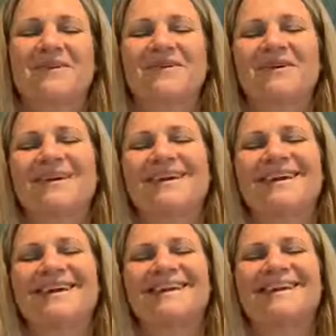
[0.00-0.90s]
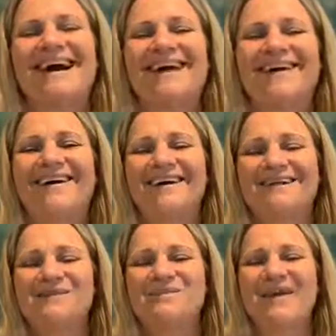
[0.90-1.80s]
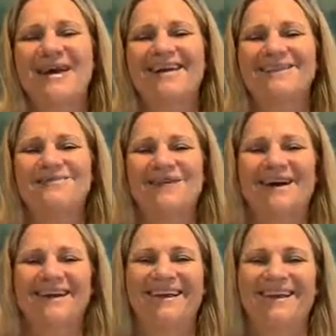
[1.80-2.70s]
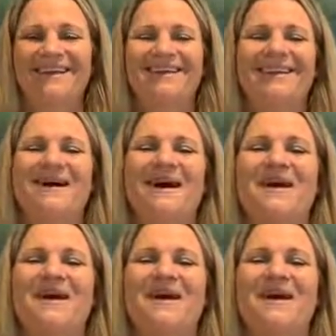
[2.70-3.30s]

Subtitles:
And our inhale, allow and expand the belly.